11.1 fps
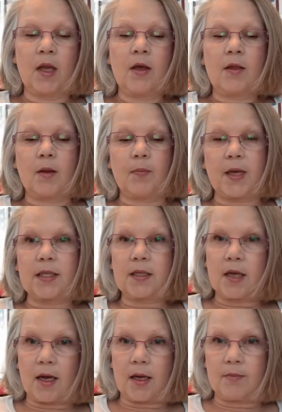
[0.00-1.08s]
The best
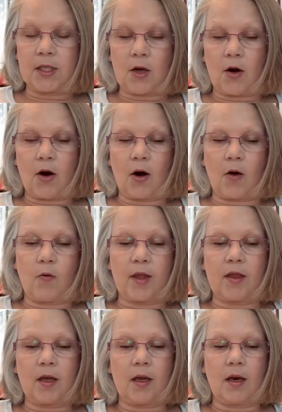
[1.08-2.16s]
times are
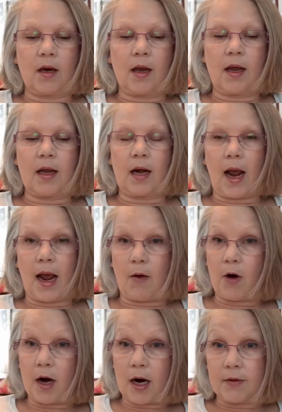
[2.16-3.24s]
within an
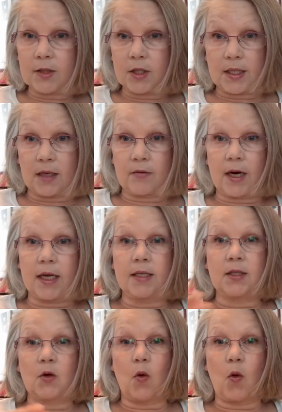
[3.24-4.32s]
hour after sunrise